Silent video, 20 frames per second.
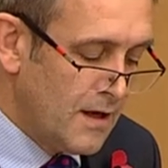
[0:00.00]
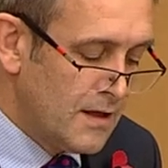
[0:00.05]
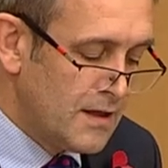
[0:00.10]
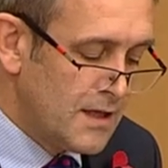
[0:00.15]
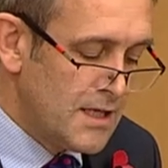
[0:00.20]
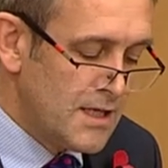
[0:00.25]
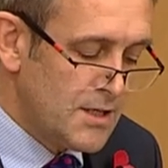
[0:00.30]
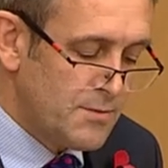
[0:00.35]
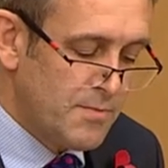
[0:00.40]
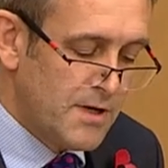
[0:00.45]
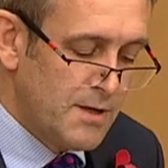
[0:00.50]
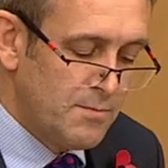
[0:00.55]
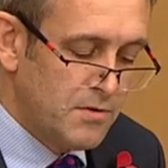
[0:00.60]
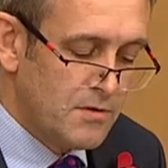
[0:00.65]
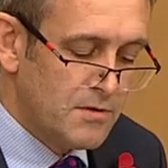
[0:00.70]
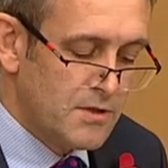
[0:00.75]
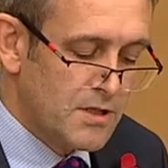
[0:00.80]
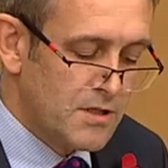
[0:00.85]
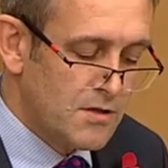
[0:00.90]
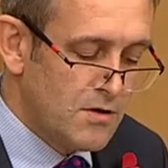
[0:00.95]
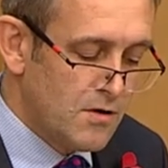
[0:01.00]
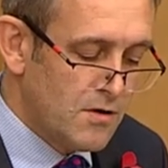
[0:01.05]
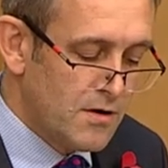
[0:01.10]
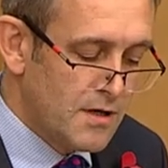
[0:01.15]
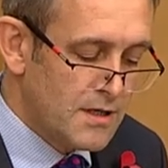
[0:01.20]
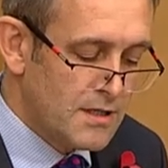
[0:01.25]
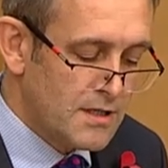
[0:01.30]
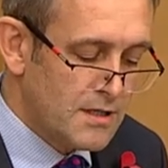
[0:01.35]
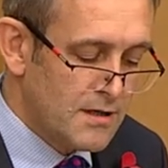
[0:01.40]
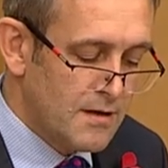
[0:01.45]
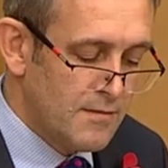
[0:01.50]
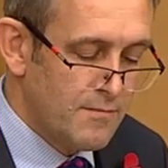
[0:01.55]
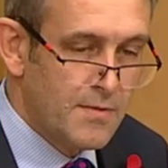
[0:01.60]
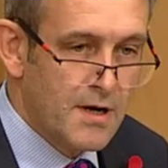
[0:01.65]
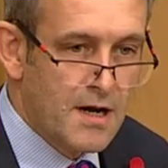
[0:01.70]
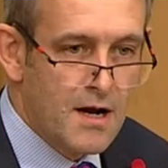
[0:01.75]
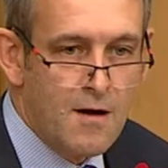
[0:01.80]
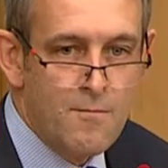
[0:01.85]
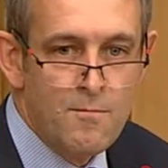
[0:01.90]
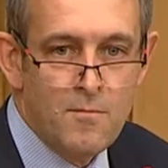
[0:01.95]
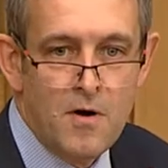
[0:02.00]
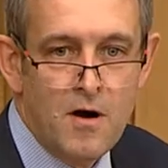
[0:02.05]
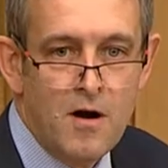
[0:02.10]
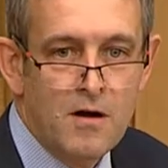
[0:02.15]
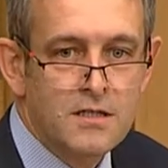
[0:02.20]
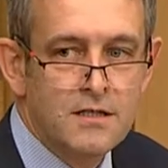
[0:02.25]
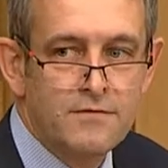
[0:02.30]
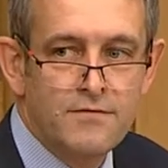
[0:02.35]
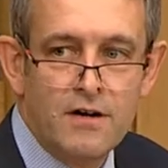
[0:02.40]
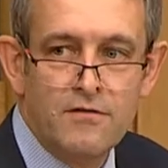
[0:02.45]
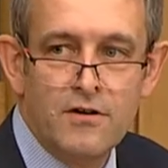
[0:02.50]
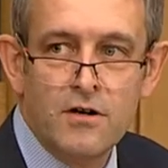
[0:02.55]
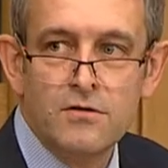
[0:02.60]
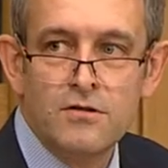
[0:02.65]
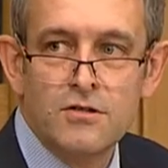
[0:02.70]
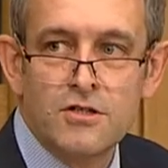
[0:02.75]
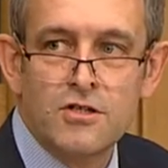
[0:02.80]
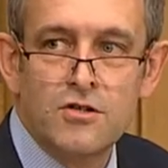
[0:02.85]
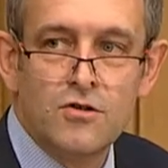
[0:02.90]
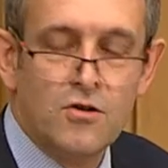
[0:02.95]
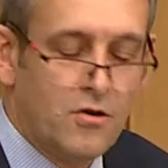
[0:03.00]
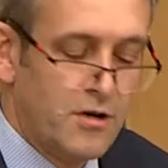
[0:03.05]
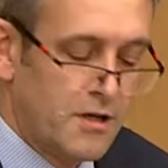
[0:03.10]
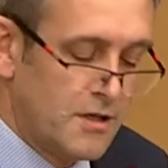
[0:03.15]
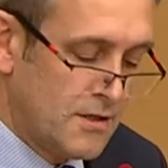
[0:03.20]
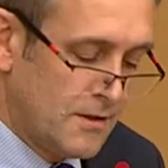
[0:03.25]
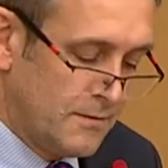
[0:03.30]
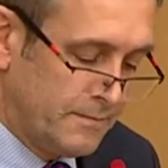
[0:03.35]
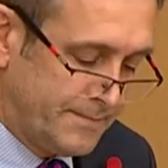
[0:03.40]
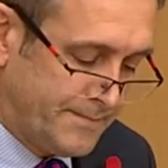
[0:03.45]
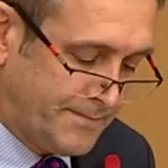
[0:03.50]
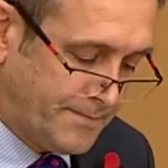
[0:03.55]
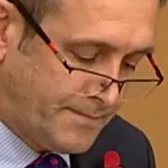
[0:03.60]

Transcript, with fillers: And these people's stories become part of our own stories.